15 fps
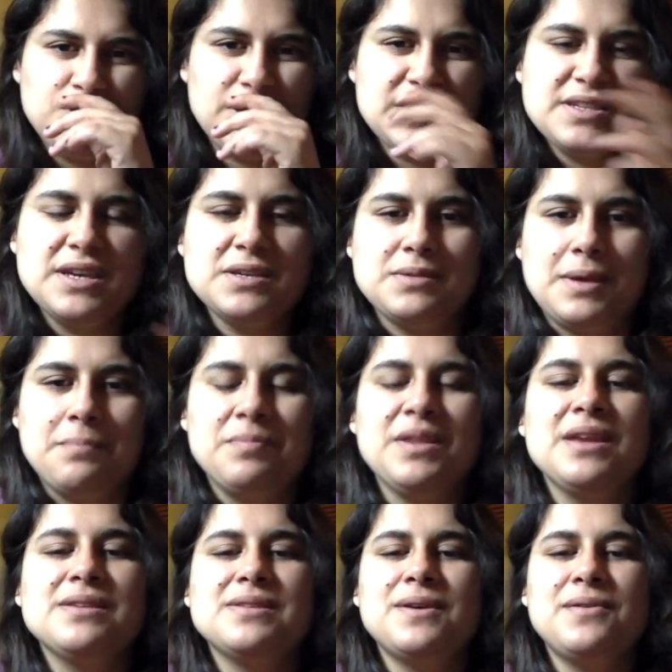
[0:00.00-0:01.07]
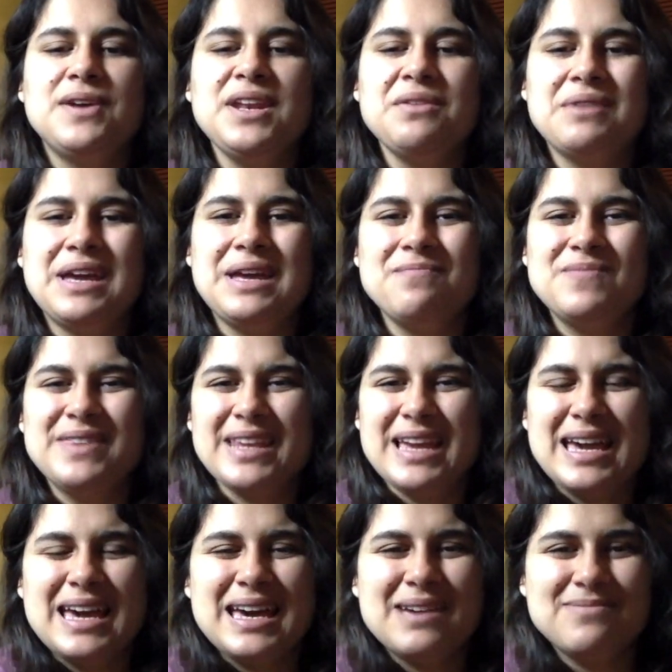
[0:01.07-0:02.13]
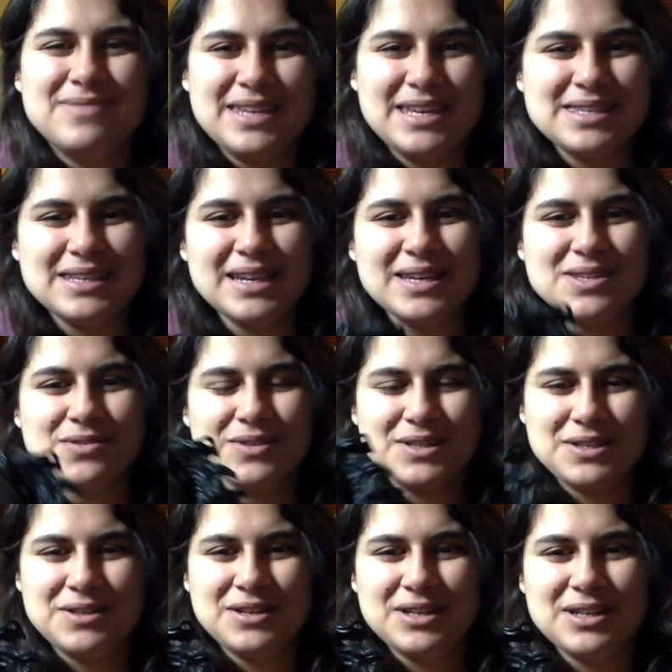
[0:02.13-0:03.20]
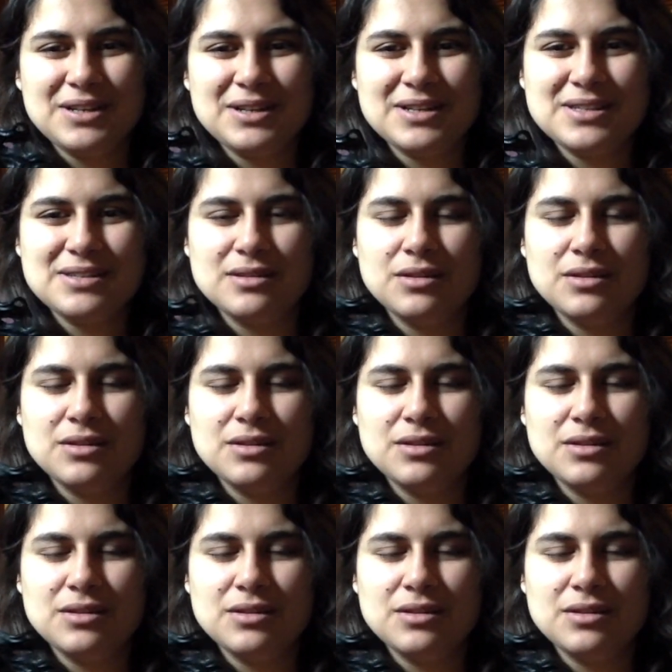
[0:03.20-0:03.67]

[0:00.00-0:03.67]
Excuse me. So anyway, thanks you guys for tuning in this